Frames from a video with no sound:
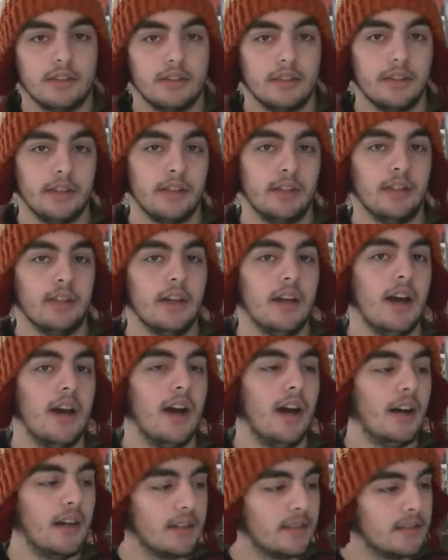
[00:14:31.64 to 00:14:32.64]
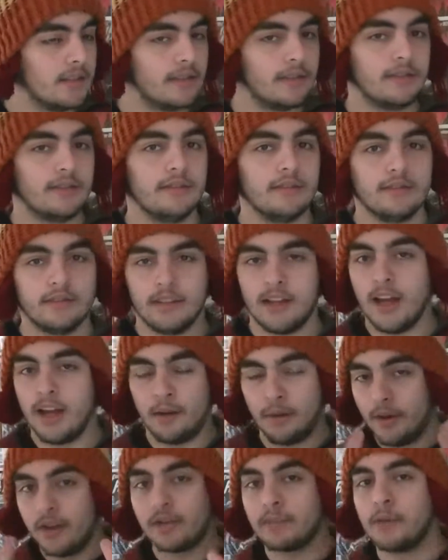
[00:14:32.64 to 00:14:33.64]
Yeah.
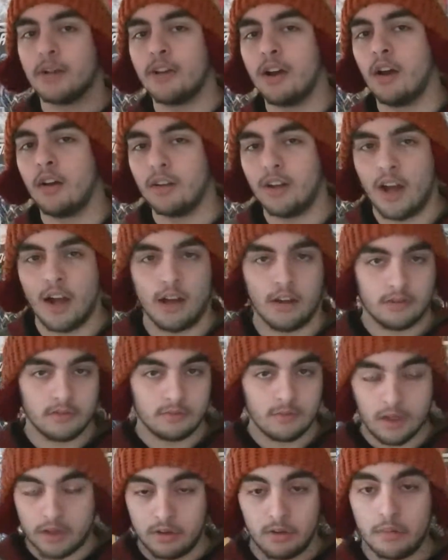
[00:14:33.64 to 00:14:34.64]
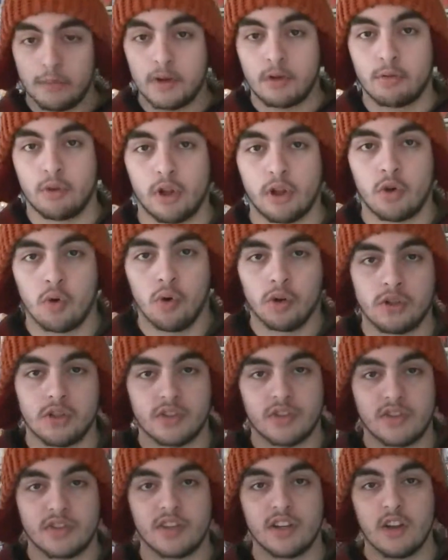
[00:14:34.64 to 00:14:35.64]
Anyways, but no, it would be really cool
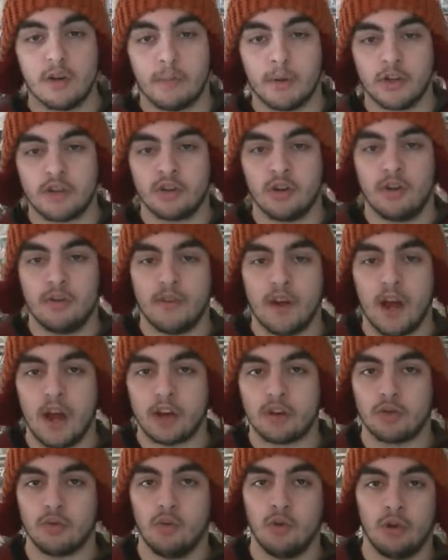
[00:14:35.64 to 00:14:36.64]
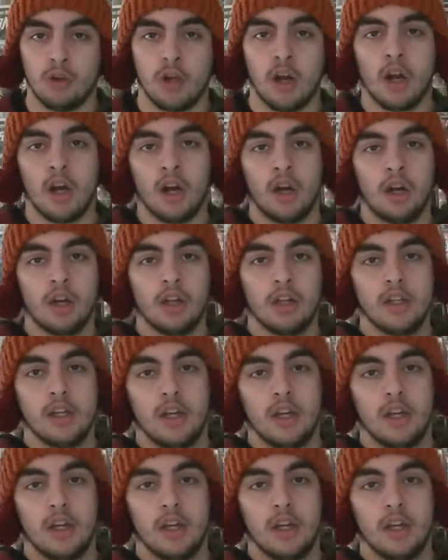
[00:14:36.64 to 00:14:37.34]
just to see a bunch of actual